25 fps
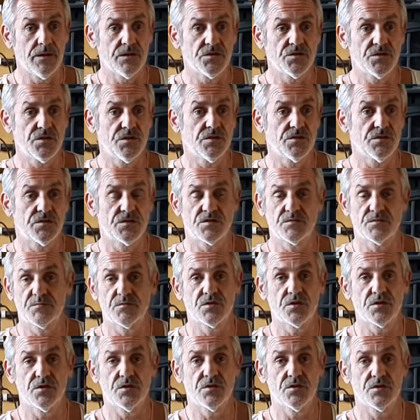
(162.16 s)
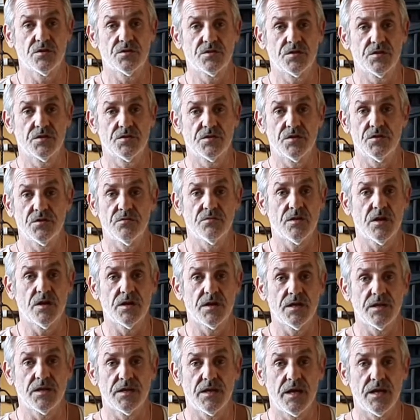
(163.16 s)
She talks at the
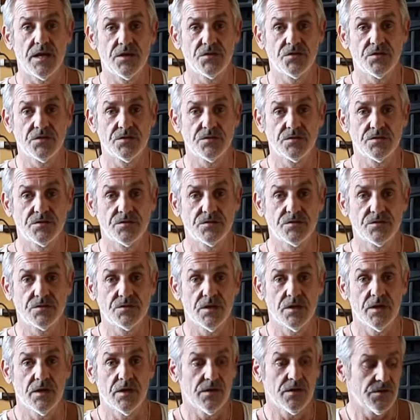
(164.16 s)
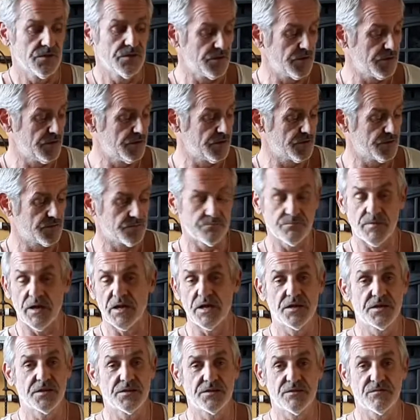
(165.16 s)
United Nations. She's
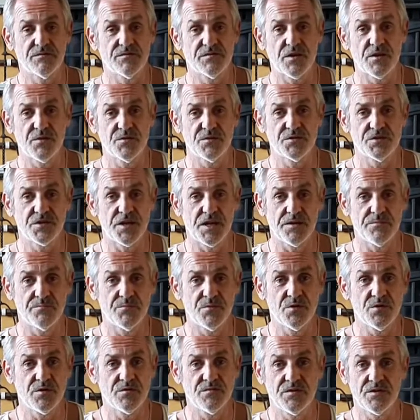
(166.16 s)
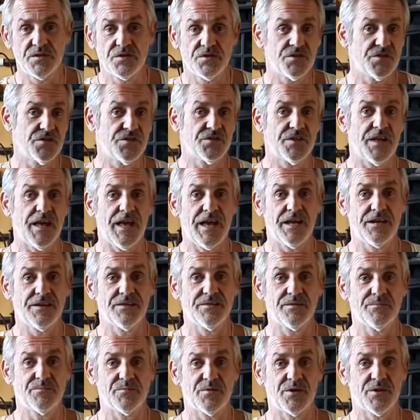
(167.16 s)
making the Flow State movie. She's the head
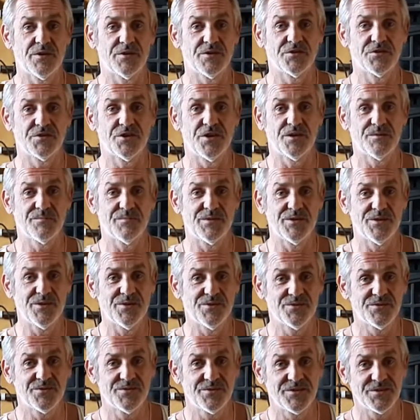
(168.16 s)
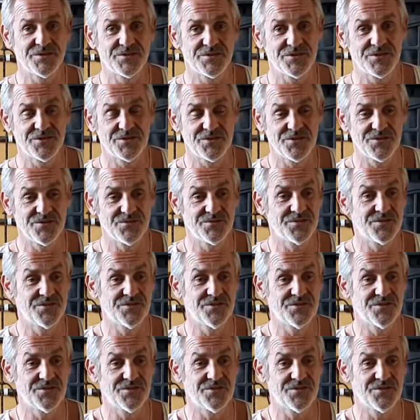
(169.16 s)
of the Pranayama Yoga Institute.